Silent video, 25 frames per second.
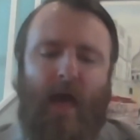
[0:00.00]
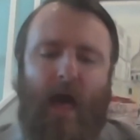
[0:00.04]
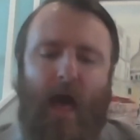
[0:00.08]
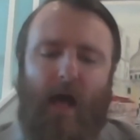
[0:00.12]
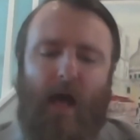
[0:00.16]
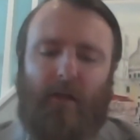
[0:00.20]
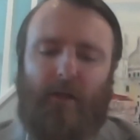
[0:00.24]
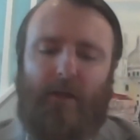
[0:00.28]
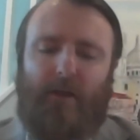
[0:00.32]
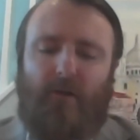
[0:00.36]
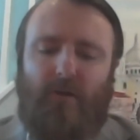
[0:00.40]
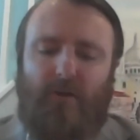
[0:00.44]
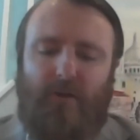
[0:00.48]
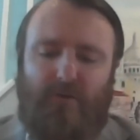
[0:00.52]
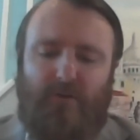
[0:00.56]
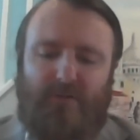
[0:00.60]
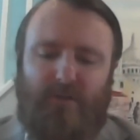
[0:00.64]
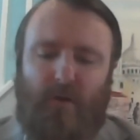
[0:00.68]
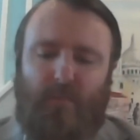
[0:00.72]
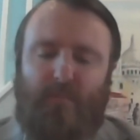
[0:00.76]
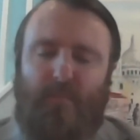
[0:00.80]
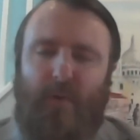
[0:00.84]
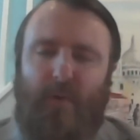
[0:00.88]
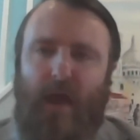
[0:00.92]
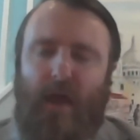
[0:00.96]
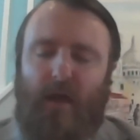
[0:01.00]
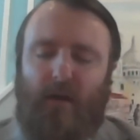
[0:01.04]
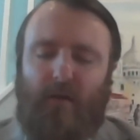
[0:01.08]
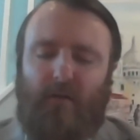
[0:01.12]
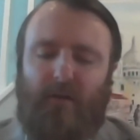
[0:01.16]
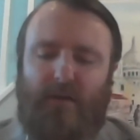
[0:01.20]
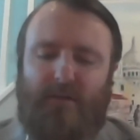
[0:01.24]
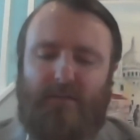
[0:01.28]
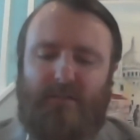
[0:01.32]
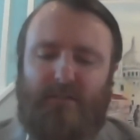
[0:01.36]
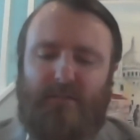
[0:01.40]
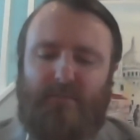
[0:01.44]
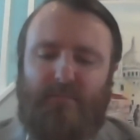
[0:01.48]
I'll introduce our
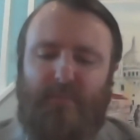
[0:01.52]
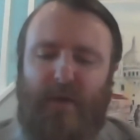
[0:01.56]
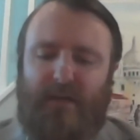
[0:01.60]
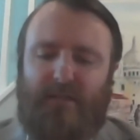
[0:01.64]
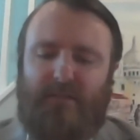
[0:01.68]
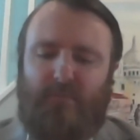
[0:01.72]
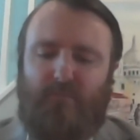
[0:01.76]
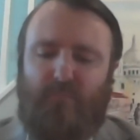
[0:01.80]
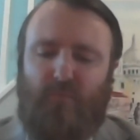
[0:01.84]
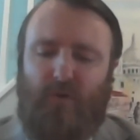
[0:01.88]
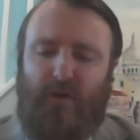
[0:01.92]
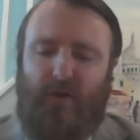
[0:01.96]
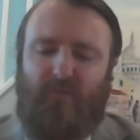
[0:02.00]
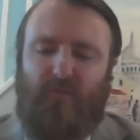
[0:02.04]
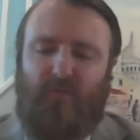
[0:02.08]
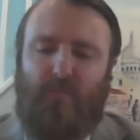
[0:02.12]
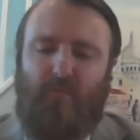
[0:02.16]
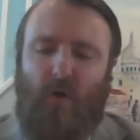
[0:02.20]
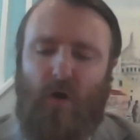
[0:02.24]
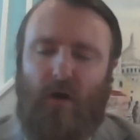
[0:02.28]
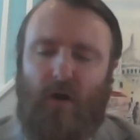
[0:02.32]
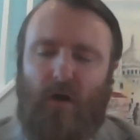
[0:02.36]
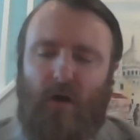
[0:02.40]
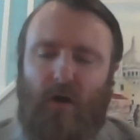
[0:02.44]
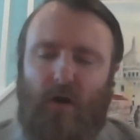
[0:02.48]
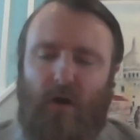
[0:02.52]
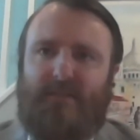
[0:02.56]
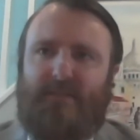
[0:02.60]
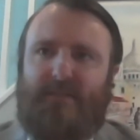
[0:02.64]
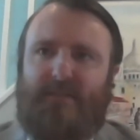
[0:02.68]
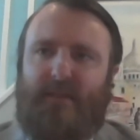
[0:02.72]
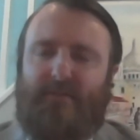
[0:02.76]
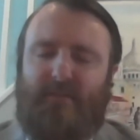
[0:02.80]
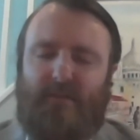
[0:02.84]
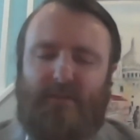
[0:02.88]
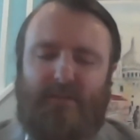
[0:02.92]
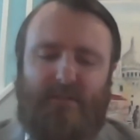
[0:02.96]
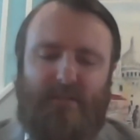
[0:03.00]
panelists, make some brief remarks to
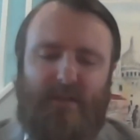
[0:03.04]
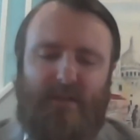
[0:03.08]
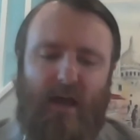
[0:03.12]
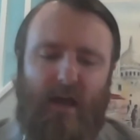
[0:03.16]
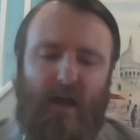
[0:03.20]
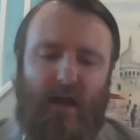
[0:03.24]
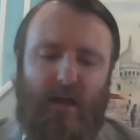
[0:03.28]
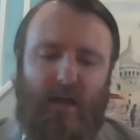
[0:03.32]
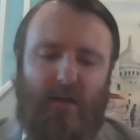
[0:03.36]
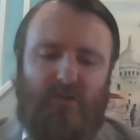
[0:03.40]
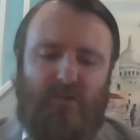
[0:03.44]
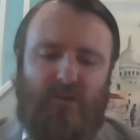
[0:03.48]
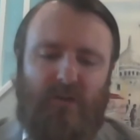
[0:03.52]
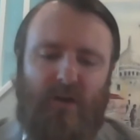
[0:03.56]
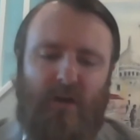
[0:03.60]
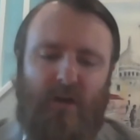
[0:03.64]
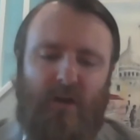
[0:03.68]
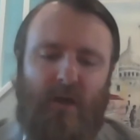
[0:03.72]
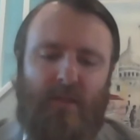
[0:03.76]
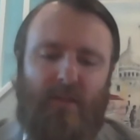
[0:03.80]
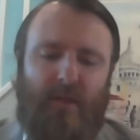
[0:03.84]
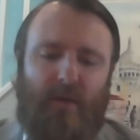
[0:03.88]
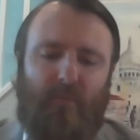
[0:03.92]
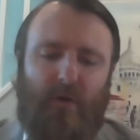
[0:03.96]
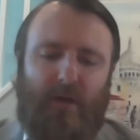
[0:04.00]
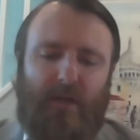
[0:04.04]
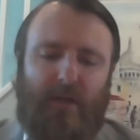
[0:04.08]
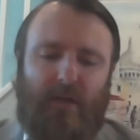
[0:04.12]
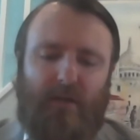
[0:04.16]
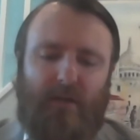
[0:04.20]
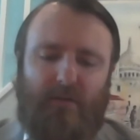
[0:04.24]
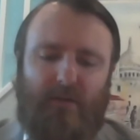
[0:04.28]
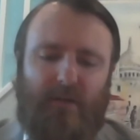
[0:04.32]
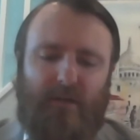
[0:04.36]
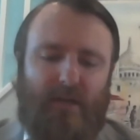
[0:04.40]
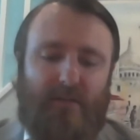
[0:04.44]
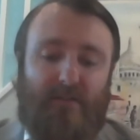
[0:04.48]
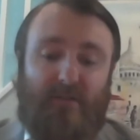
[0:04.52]
set the stage, then we
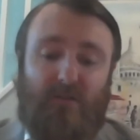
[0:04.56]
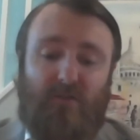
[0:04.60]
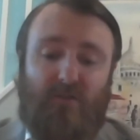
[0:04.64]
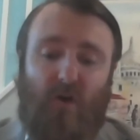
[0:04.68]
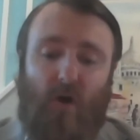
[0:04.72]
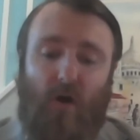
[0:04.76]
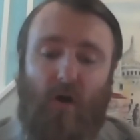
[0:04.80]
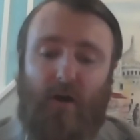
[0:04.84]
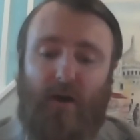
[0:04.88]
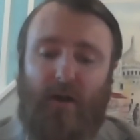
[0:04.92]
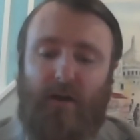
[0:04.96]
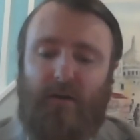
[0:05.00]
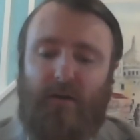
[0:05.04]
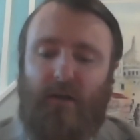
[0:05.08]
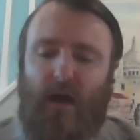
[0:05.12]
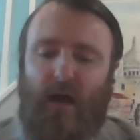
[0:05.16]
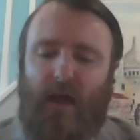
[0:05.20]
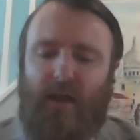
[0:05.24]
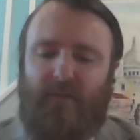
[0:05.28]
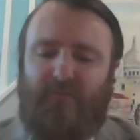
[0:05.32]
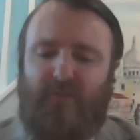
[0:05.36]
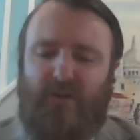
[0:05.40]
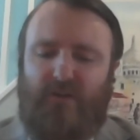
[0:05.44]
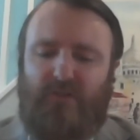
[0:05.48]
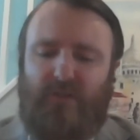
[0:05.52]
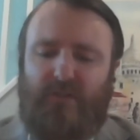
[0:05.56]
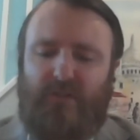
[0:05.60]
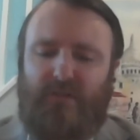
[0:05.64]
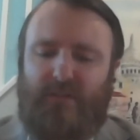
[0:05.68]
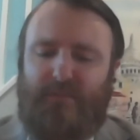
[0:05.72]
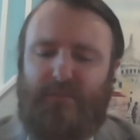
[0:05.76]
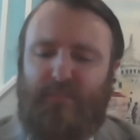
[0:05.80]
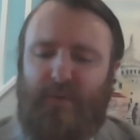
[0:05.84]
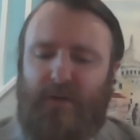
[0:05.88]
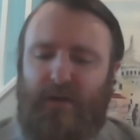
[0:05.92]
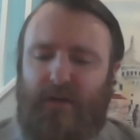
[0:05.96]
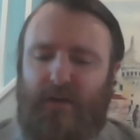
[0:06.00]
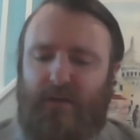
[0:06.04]
can get started. I envision this
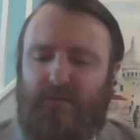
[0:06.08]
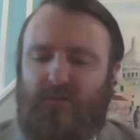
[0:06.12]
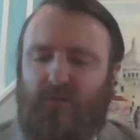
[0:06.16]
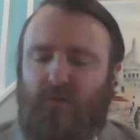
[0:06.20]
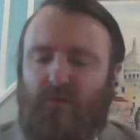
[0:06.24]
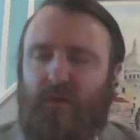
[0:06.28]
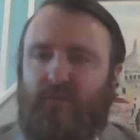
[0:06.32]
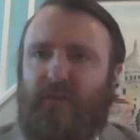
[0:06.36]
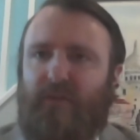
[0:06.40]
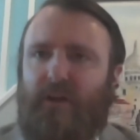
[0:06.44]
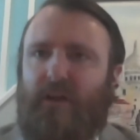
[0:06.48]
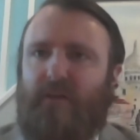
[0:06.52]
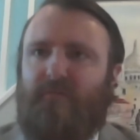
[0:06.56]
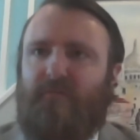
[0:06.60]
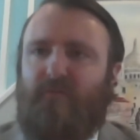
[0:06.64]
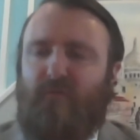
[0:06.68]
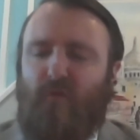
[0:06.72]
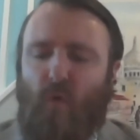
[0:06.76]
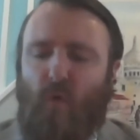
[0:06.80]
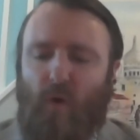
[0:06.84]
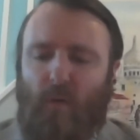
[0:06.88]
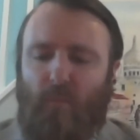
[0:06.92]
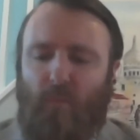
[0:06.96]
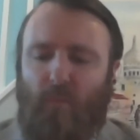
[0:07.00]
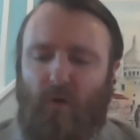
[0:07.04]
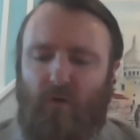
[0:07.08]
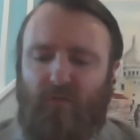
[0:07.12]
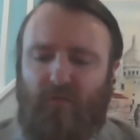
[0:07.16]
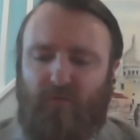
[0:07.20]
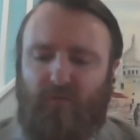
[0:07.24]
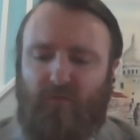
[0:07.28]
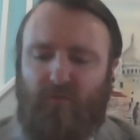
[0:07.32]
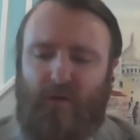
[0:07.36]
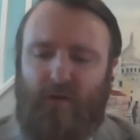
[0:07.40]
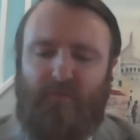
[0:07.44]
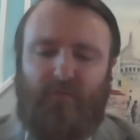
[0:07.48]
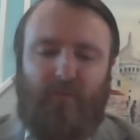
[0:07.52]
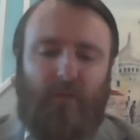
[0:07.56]
being sort of an informal,
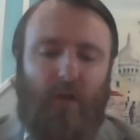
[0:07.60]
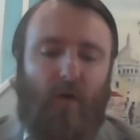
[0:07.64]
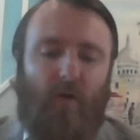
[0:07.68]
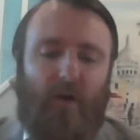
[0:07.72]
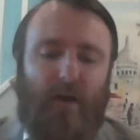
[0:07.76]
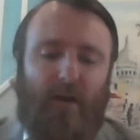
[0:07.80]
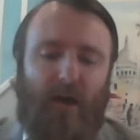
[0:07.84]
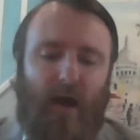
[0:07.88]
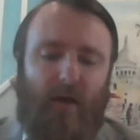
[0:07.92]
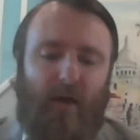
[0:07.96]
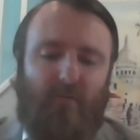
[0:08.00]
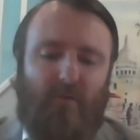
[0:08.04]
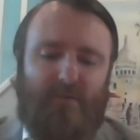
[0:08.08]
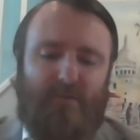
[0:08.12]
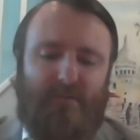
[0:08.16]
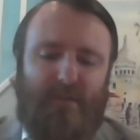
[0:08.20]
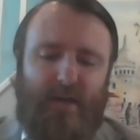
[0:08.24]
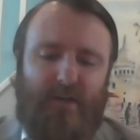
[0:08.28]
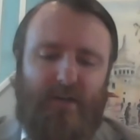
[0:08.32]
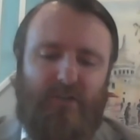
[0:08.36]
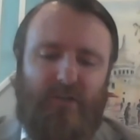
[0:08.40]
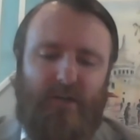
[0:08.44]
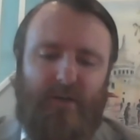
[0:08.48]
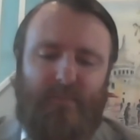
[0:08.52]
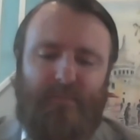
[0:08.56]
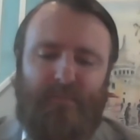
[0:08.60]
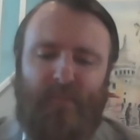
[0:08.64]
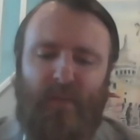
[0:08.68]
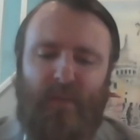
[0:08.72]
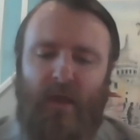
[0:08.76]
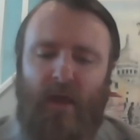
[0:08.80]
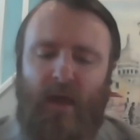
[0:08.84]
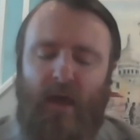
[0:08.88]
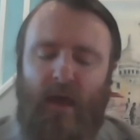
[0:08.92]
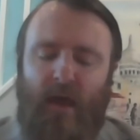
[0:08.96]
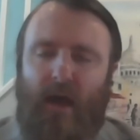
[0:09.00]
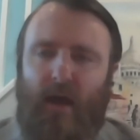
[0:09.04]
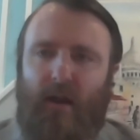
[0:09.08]
free-flowing conversation,
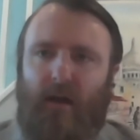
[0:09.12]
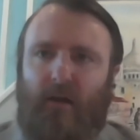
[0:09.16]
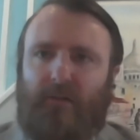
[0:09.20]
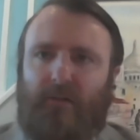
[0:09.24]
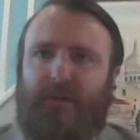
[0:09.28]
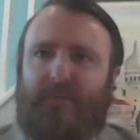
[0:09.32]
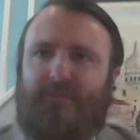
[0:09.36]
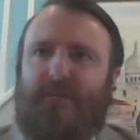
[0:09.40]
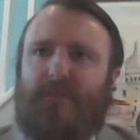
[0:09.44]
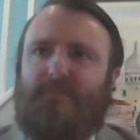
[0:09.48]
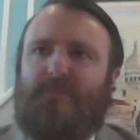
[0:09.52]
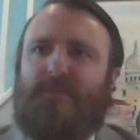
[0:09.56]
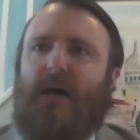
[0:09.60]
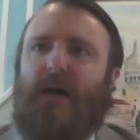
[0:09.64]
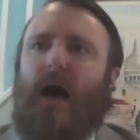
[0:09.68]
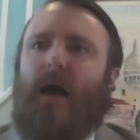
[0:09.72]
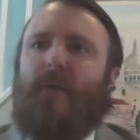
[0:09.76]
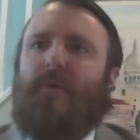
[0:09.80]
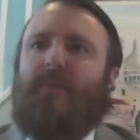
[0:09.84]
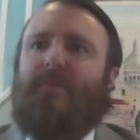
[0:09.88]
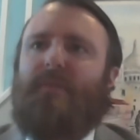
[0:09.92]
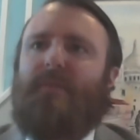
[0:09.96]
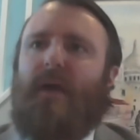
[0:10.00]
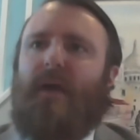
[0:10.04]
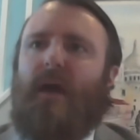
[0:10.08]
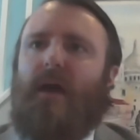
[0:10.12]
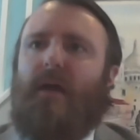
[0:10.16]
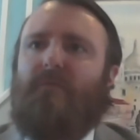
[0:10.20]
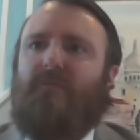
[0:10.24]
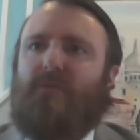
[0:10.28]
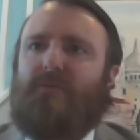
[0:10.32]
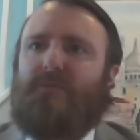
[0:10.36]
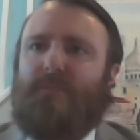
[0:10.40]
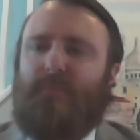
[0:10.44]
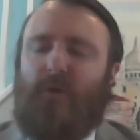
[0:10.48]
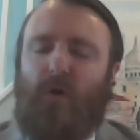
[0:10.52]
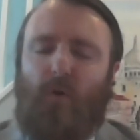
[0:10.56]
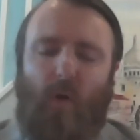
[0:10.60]
and I'll leave some time at the end for
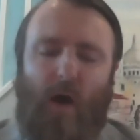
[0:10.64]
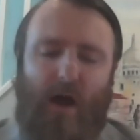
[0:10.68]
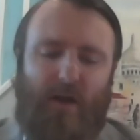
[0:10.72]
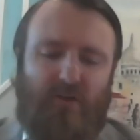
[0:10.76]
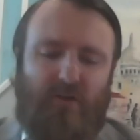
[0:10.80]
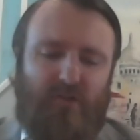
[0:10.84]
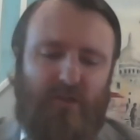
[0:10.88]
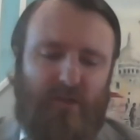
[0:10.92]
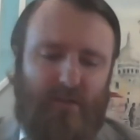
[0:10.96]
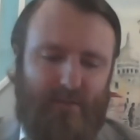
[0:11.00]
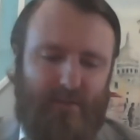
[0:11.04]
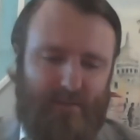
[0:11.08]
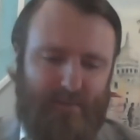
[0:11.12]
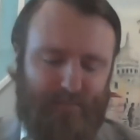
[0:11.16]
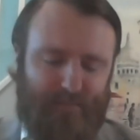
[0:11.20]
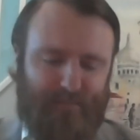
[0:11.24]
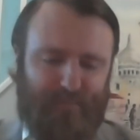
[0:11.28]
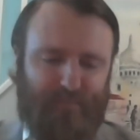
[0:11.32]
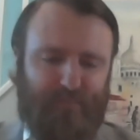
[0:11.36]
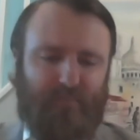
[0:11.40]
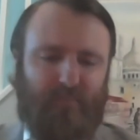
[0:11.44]
some questions.